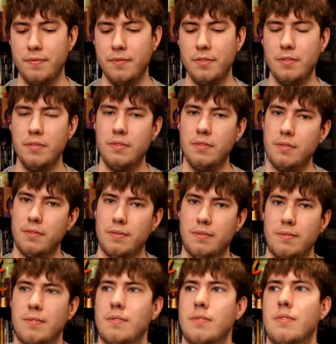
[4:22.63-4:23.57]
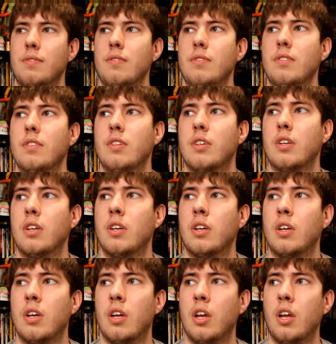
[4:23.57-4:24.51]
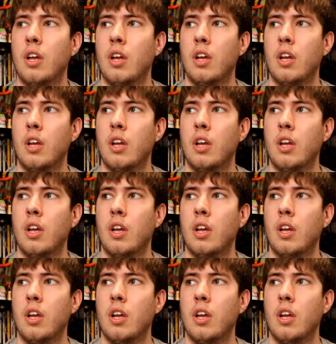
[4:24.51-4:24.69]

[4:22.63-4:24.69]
(no one is talking)